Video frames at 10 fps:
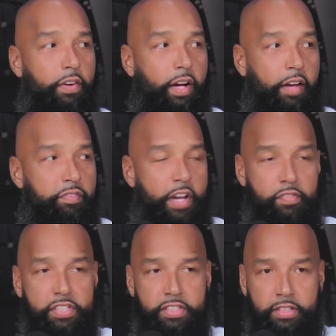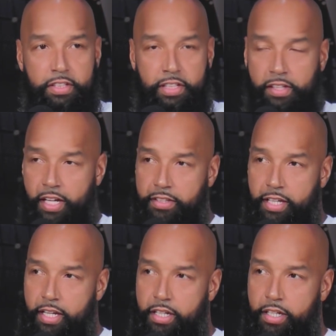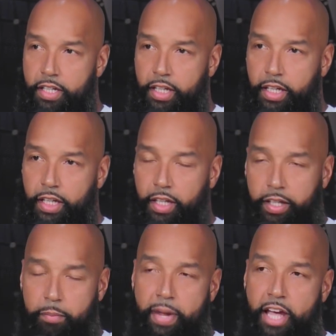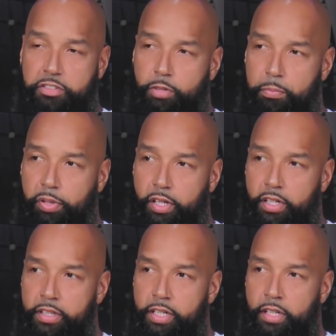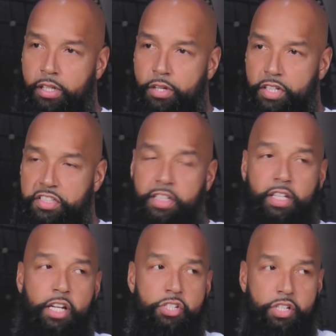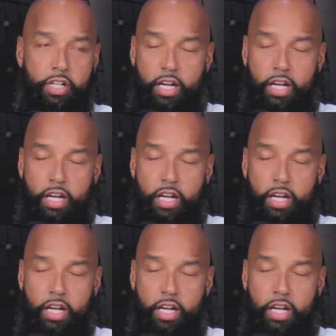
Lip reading: I've never seen anything like that in a basketball player, yet alone a teenager.